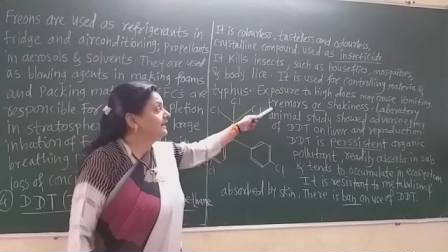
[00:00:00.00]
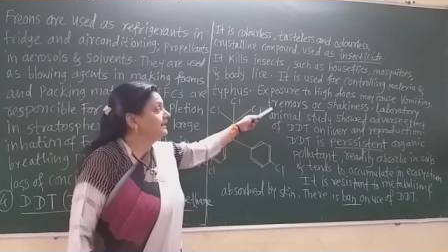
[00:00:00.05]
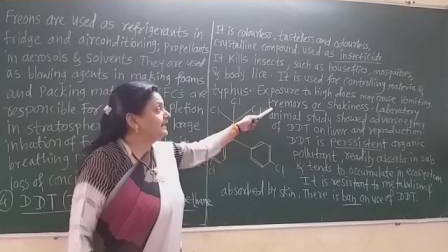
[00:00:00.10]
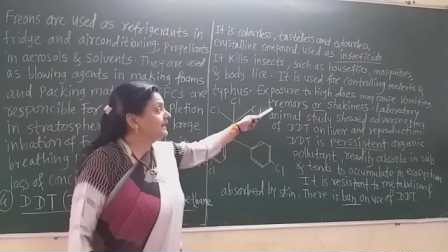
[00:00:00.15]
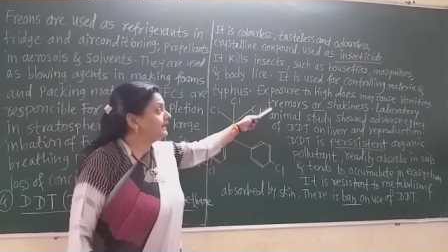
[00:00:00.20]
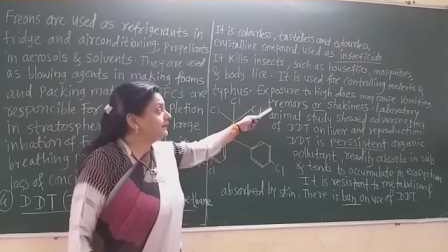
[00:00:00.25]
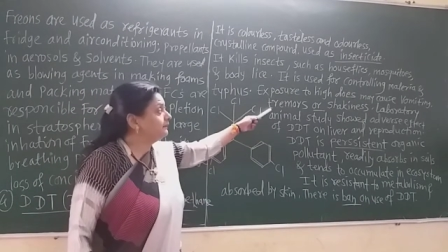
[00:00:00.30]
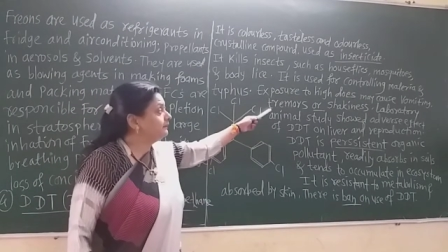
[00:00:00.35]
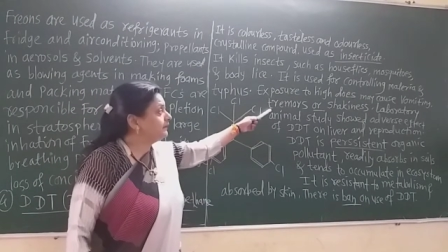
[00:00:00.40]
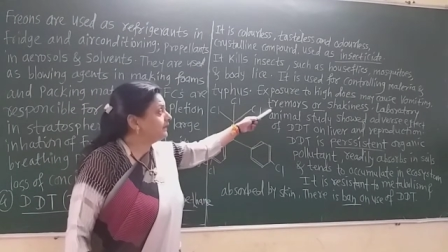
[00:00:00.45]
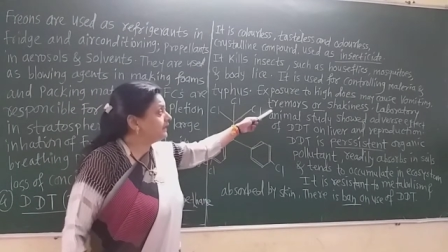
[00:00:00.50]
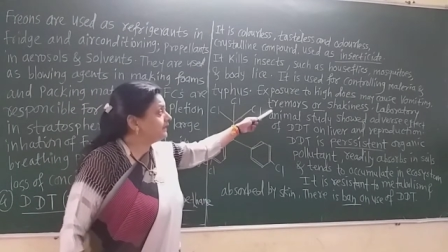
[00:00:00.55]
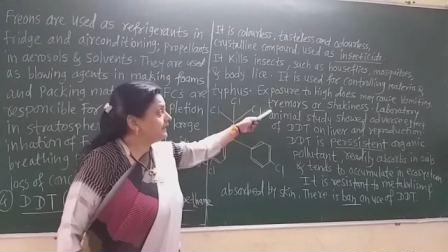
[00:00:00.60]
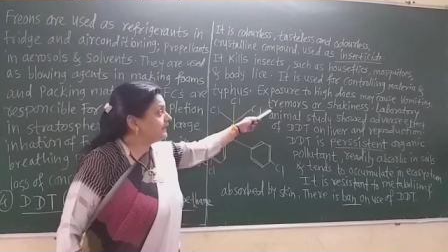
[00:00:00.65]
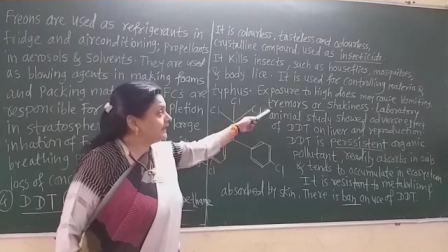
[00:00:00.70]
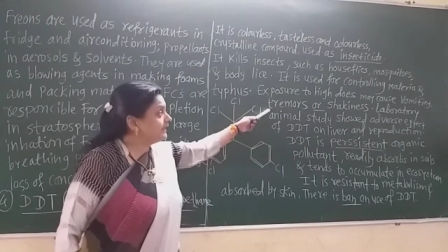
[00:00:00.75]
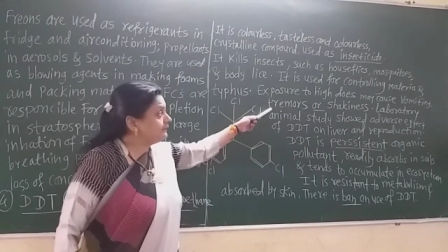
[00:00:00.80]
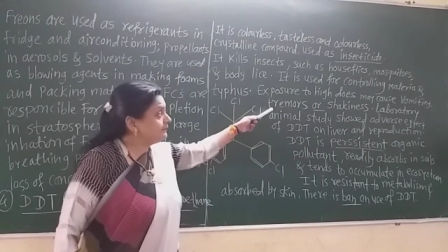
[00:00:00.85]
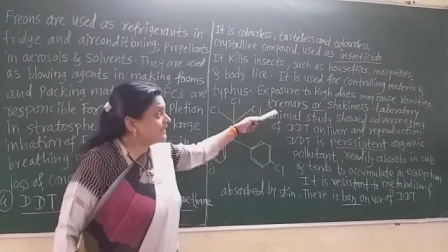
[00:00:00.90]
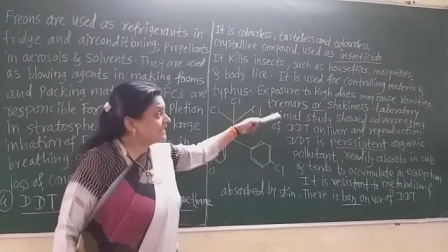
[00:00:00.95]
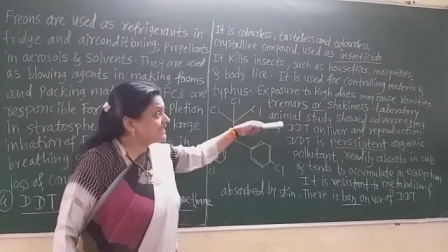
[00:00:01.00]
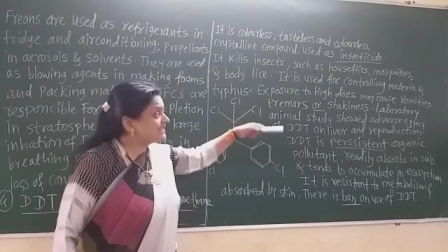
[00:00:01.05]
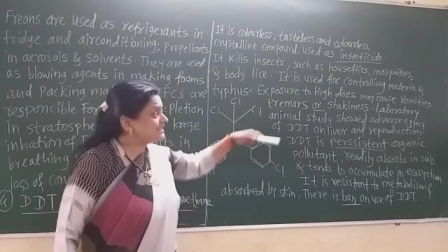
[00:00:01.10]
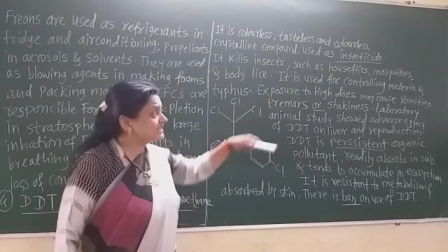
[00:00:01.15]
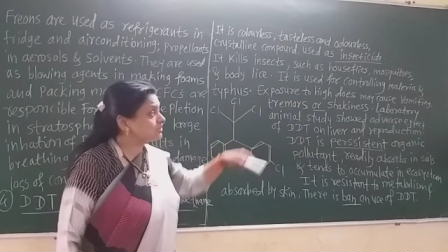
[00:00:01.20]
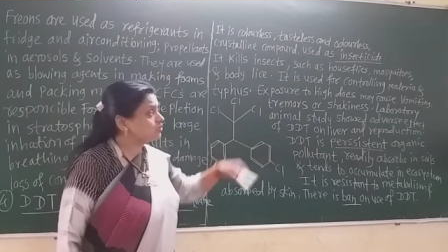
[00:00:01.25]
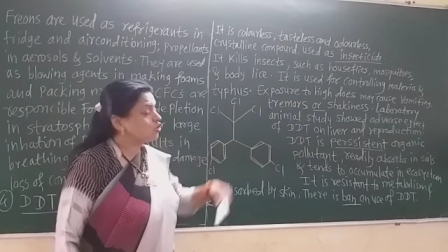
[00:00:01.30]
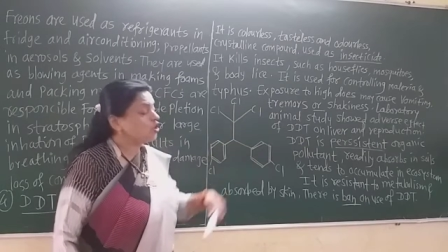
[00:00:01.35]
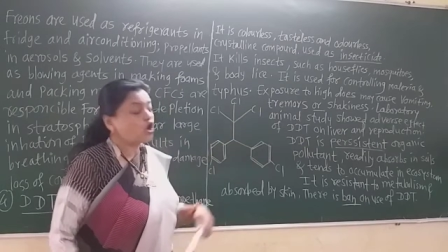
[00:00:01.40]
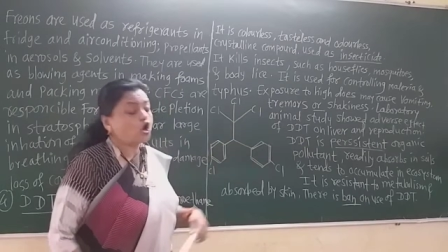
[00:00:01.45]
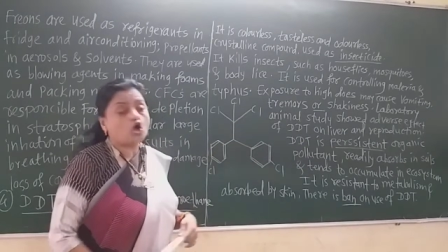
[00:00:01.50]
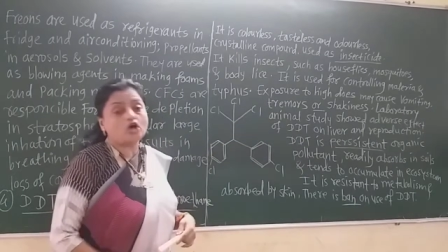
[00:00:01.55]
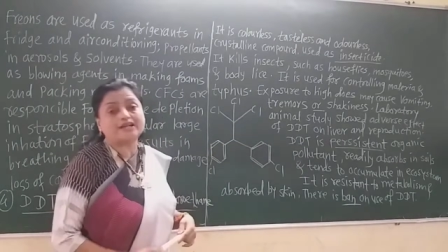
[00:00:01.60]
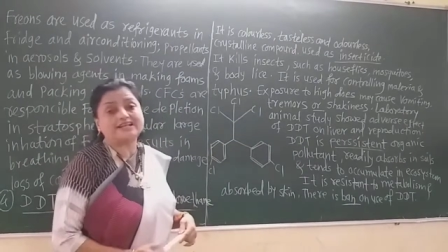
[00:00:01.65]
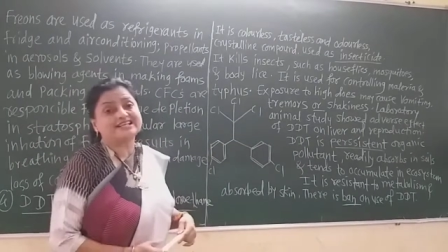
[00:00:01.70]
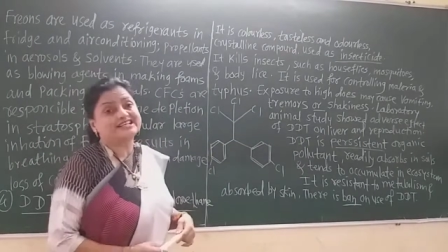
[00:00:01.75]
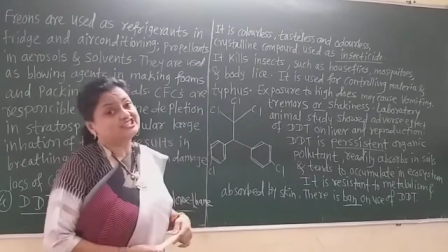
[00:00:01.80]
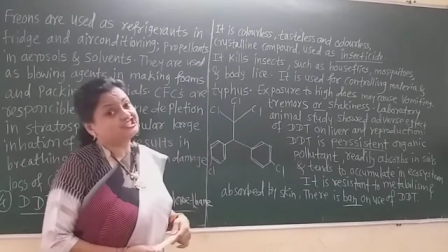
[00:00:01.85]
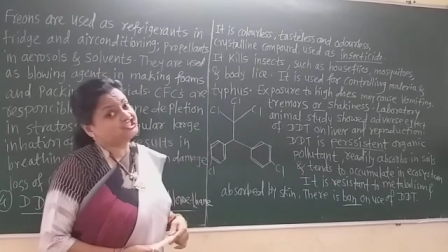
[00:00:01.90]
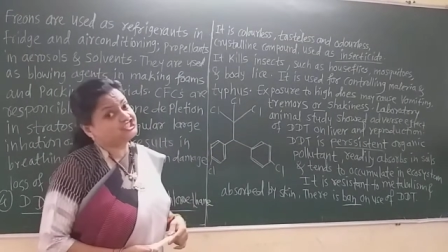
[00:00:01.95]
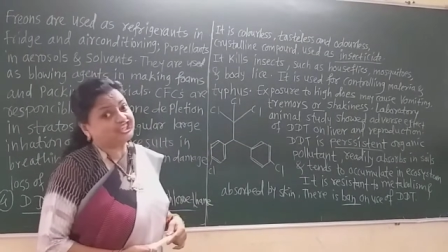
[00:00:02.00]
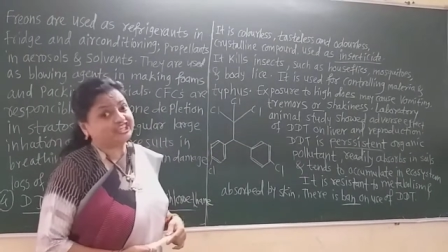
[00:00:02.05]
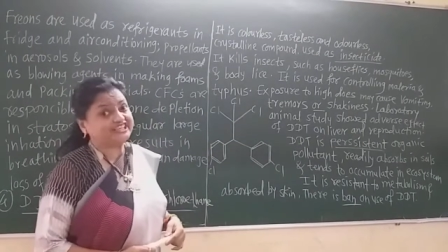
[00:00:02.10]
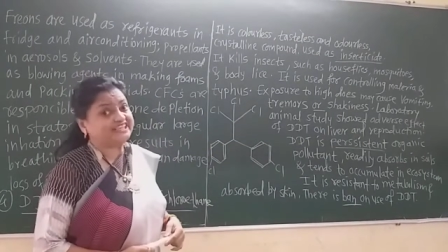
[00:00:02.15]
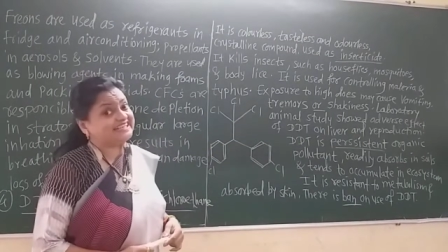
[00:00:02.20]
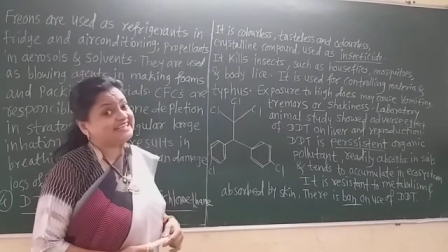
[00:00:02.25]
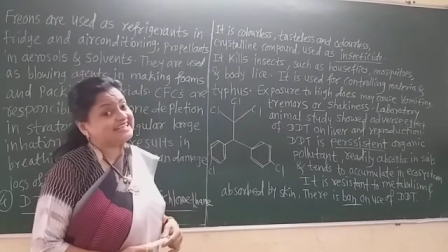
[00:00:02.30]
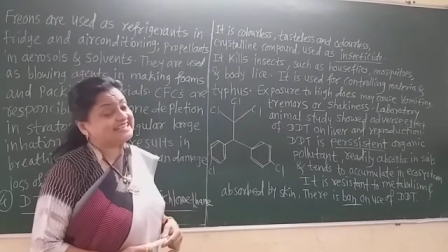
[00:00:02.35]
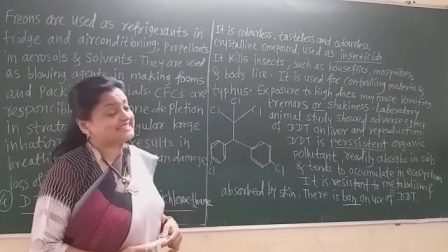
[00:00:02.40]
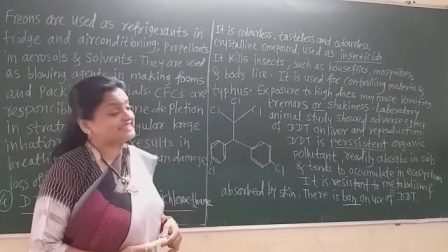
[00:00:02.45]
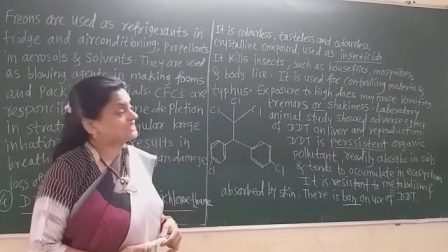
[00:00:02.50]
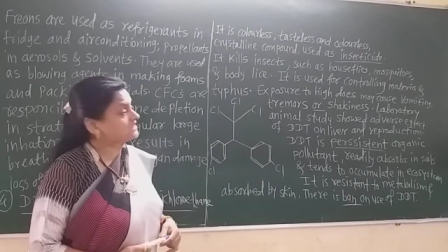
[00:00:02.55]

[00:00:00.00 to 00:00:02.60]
tremors or shakiness.